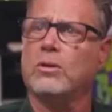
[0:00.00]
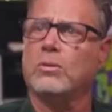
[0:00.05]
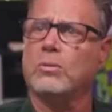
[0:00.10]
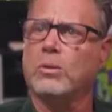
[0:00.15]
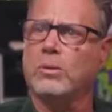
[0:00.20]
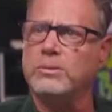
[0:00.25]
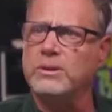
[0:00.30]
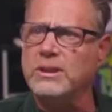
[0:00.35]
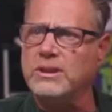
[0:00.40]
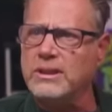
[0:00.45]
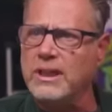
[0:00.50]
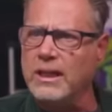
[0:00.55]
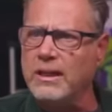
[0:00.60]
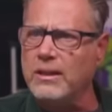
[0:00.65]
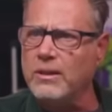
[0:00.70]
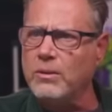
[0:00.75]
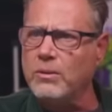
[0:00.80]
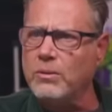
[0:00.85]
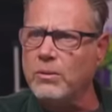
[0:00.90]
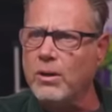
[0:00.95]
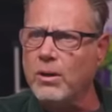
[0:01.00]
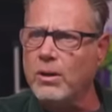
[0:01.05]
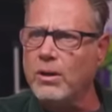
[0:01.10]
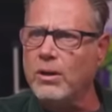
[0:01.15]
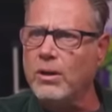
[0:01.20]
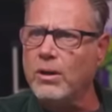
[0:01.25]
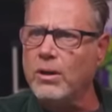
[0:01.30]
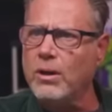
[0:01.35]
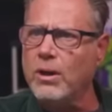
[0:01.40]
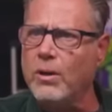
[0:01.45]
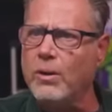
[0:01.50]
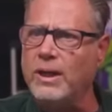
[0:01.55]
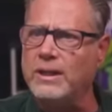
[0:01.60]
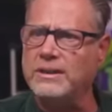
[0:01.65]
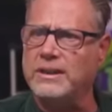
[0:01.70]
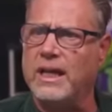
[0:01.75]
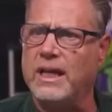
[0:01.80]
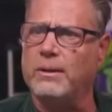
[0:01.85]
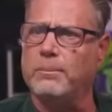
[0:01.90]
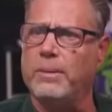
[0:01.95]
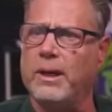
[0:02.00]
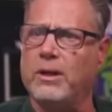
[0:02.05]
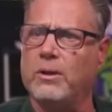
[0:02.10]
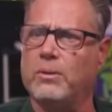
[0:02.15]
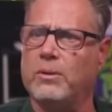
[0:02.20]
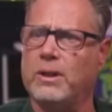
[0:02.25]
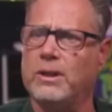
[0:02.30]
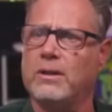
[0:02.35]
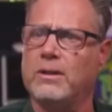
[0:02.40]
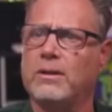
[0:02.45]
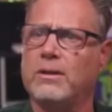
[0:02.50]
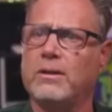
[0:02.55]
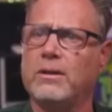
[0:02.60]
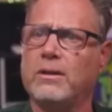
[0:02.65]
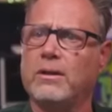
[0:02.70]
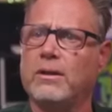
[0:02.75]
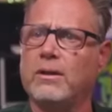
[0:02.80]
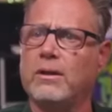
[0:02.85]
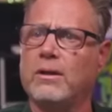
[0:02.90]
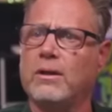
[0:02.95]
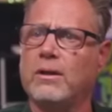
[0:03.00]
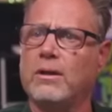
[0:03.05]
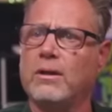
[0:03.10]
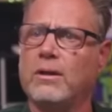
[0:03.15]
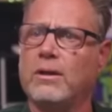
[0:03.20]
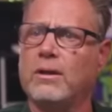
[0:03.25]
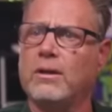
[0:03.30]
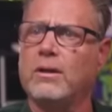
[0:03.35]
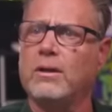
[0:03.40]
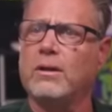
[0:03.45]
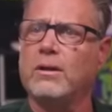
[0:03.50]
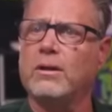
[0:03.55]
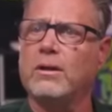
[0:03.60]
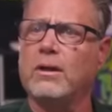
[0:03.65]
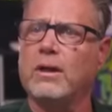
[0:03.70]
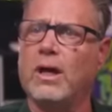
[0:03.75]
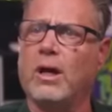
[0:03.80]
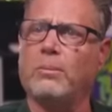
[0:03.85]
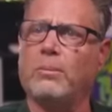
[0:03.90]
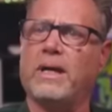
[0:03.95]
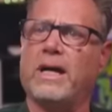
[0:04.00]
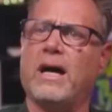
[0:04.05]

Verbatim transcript: Whoops, is that this oh, is, is, that a better one? I found another one from Big help Book.